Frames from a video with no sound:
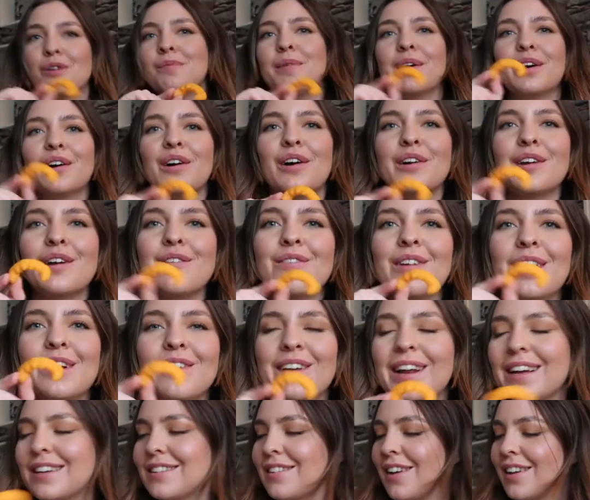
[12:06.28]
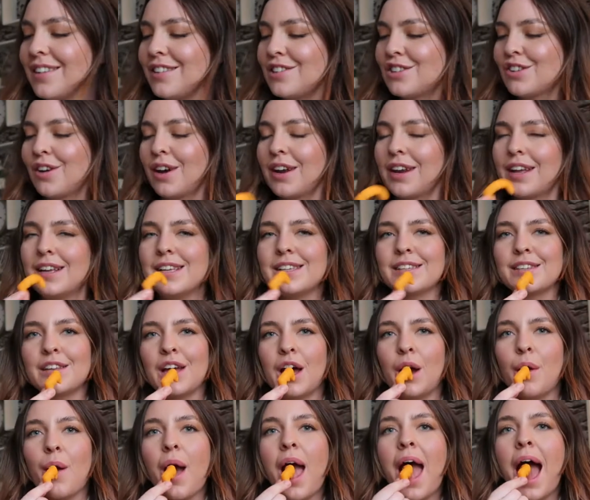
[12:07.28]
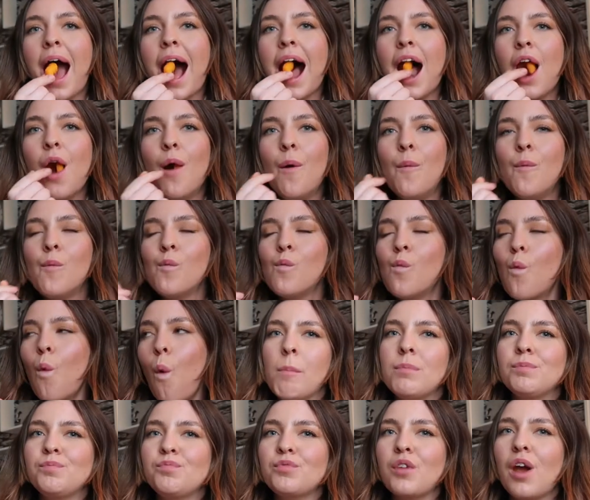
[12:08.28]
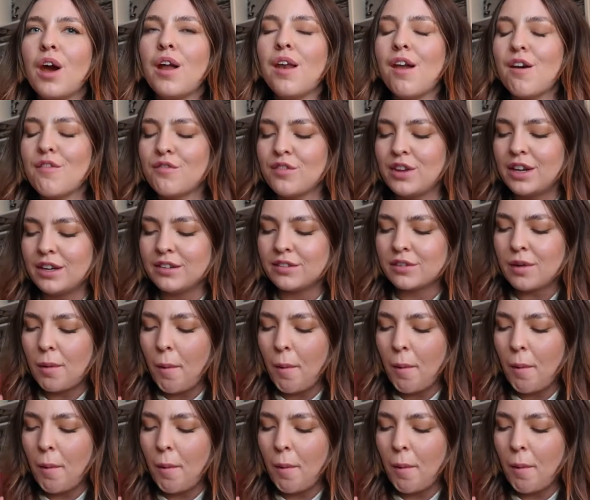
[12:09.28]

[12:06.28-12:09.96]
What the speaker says: Oh my god, I'm really, really excited to try these. So I love these.